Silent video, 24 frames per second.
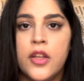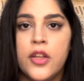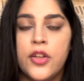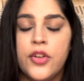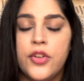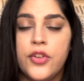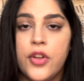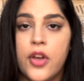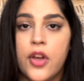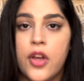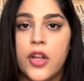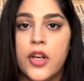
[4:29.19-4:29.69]

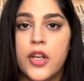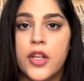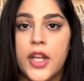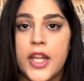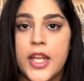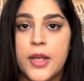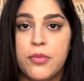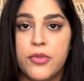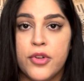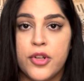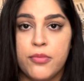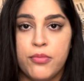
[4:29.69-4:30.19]

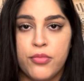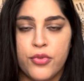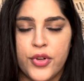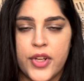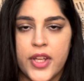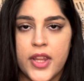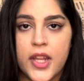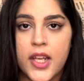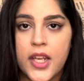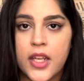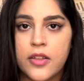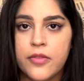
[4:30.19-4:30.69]
non-labored
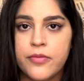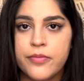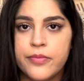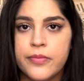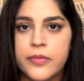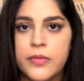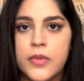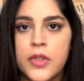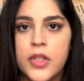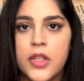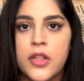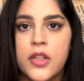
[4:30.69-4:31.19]
breathing,
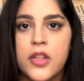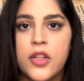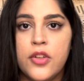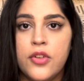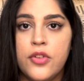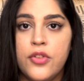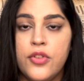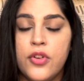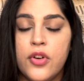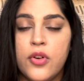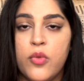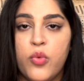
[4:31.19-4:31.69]

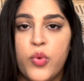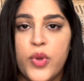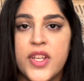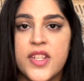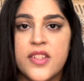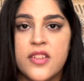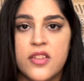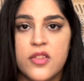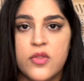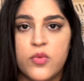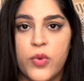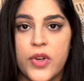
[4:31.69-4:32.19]
no
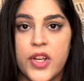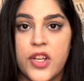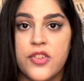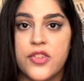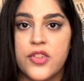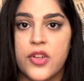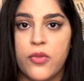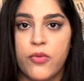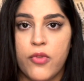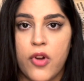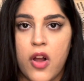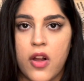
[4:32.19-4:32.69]
wheezes, rails,
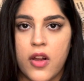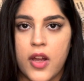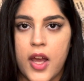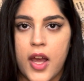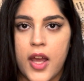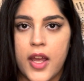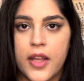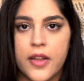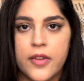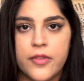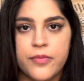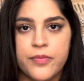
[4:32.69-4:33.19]
or
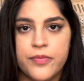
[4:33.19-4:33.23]
rhonchi.